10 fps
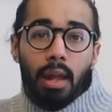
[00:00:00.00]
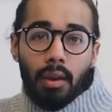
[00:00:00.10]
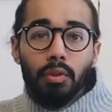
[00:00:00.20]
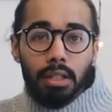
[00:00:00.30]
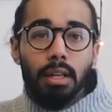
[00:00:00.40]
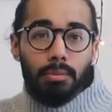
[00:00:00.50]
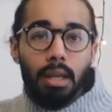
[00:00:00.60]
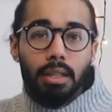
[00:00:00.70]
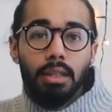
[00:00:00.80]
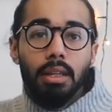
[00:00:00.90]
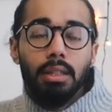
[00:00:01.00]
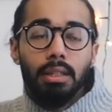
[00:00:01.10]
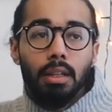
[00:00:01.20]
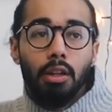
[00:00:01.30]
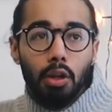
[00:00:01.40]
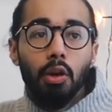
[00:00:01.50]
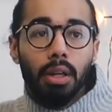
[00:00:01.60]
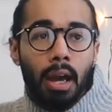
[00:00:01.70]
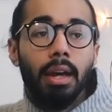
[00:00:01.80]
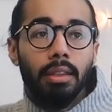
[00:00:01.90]
on an everyday basis,
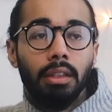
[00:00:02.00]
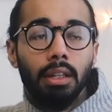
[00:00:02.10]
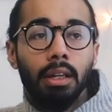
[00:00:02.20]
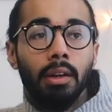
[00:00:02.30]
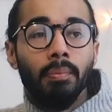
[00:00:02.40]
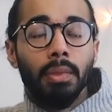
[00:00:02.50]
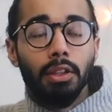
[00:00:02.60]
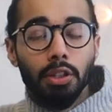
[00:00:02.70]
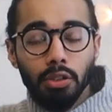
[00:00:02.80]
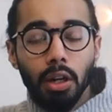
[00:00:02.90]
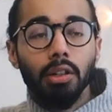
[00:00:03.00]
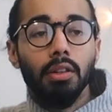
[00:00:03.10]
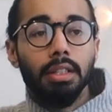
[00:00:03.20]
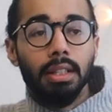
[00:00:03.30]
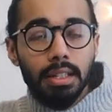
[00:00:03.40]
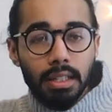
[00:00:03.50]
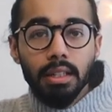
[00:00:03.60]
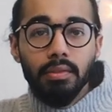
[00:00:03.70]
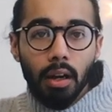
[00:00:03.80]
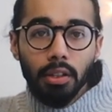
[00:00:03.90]
look at the struggles and the
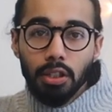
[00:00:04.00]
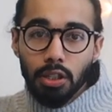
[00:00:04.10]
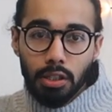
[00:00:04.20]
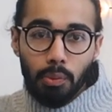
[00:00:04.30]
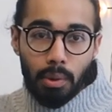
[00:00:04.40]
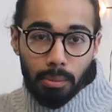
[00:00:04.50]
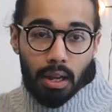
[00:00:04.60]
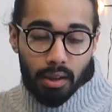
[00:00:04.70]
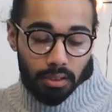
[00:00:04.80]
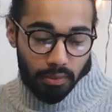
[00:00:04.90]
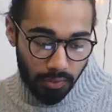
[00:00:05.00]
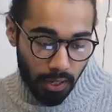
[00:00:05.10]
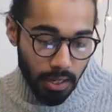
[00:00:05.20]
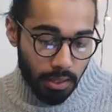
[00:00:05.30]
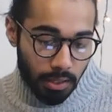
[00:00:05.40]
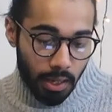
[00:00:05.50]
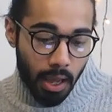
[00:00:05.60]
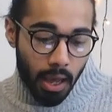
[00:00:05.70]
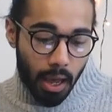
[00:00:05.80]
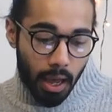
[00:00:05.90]
disadvantages that women have to face.
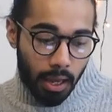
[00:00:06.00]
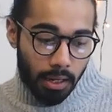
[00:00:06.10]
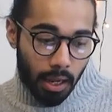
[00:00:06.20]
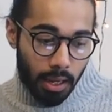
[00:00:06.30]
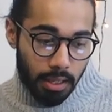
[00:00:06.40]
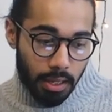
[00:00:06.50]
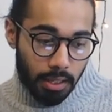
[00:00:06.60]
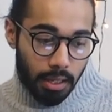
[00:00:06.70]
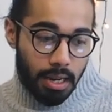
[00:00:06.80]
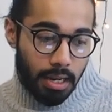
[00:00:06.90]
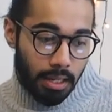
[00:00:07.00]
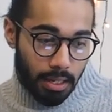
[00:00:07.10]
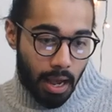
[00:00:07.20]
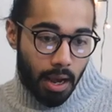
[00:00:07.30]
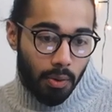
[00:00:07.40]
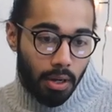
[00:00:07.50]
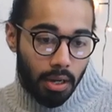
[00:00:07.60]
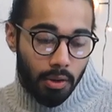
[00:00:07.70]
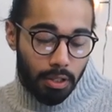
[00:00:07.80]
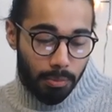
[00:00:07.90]
And I think that it is
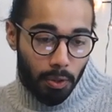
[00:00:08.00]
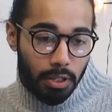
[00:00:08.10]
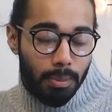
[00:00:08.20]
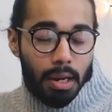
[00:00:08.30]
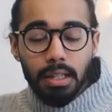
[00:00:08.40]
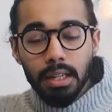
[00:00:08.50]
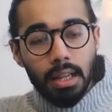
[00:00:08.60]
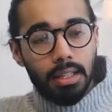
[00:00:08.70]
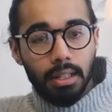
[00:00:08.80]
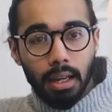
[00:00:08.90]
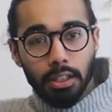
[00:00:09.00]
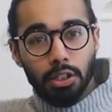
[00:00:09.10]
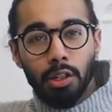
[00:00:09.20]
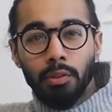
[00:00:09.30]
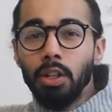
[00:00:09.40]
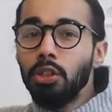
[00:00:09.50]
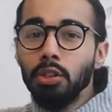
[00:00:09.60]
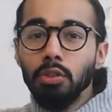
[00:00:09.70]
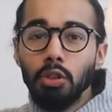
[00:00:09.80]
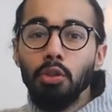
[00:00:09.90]
our responsibility as the next
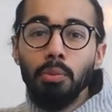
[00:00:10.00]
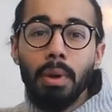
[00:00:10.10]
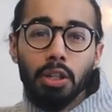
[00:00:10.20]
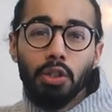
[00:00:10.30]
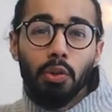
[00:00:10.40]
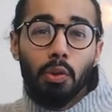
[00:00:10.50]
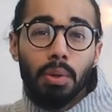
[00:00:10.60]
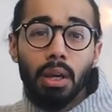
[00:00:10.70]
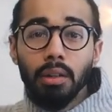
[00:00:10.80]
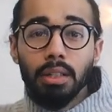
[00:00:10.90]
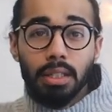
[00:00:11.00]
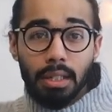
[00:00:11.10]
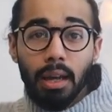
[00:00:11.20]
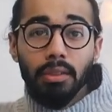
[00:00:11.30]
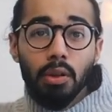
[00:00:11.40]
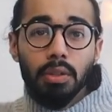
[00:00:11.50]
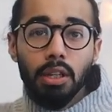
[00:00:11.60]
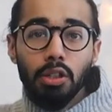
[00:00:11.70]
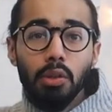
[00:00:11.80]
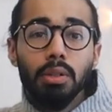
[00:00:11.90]
generation to make sure that we understand those
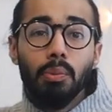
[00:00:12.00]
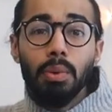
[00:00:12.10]
issues